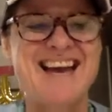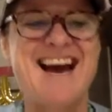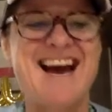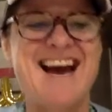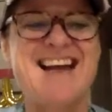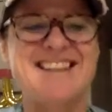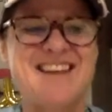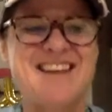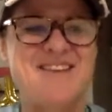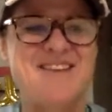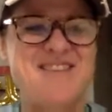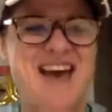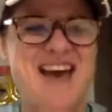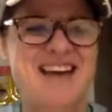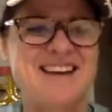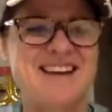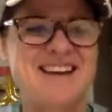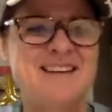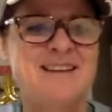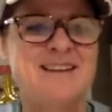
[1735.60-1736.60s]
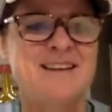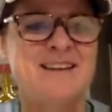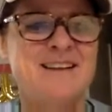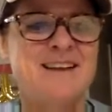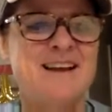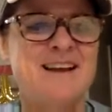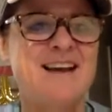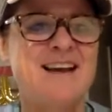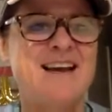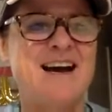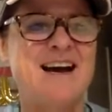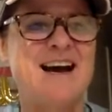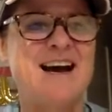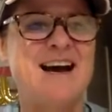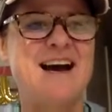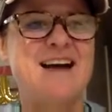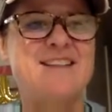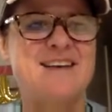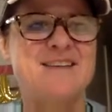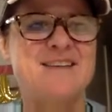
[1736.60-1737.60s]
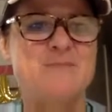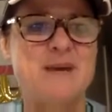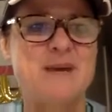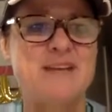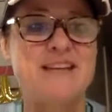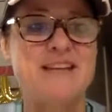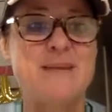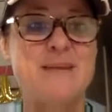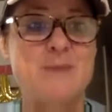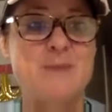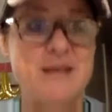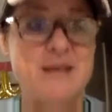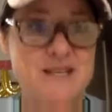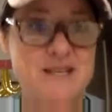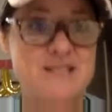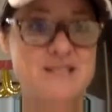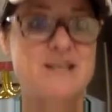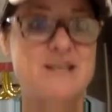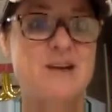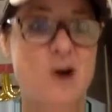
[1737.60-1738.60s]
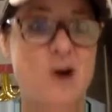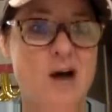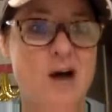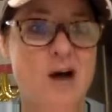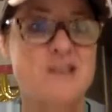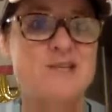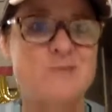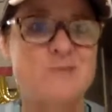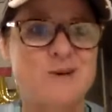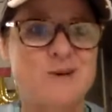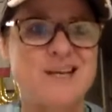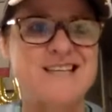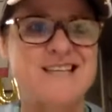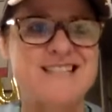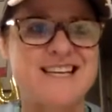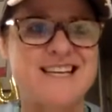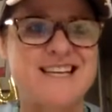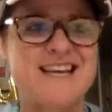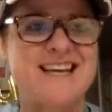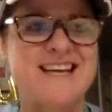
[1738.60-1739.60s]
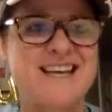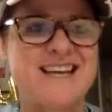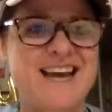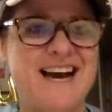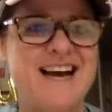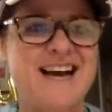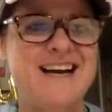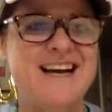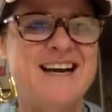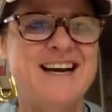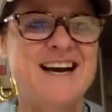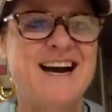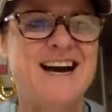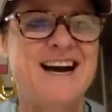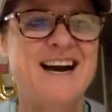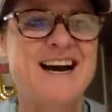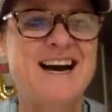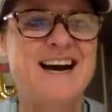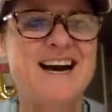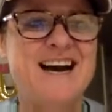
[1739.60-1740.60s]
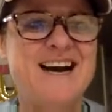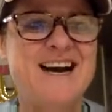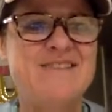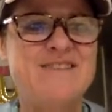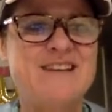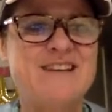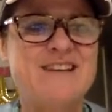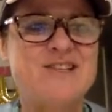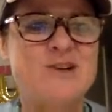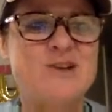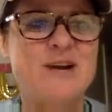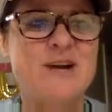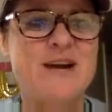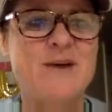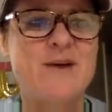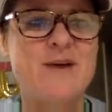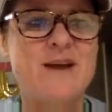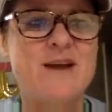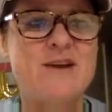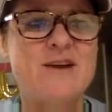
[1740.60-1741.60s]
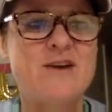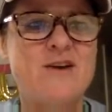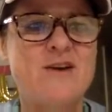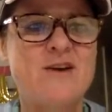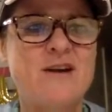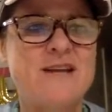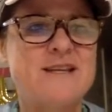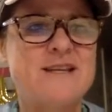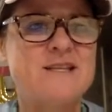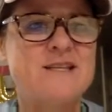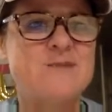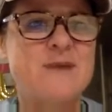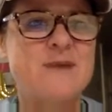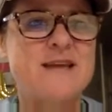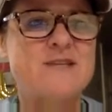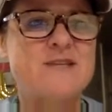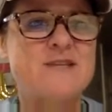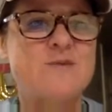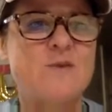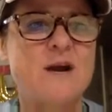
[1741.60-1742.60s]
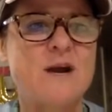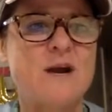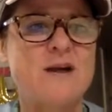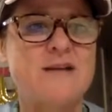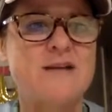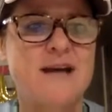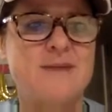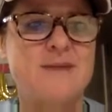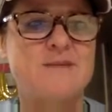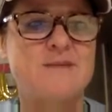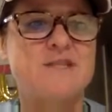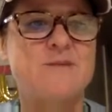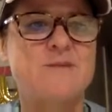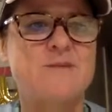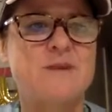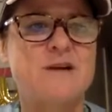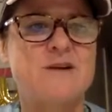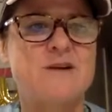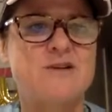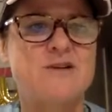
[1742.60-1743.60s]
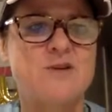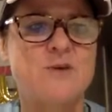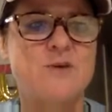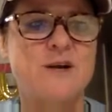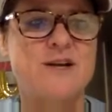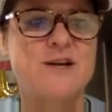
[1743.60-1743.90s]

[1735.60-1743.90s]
I love that. The Leap is an awesome book, isn't it? Yeah. Victoria, when you're in the space where time disappears, you